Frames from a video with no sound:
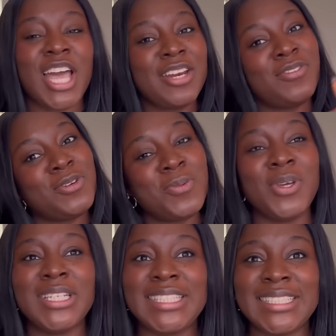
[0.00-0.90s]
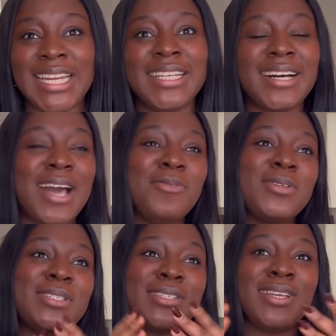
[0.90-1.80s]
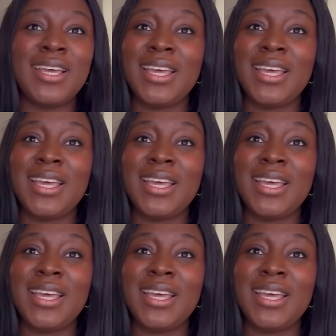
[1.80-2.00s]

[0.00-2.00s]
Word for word: And if you know me on this channel, I was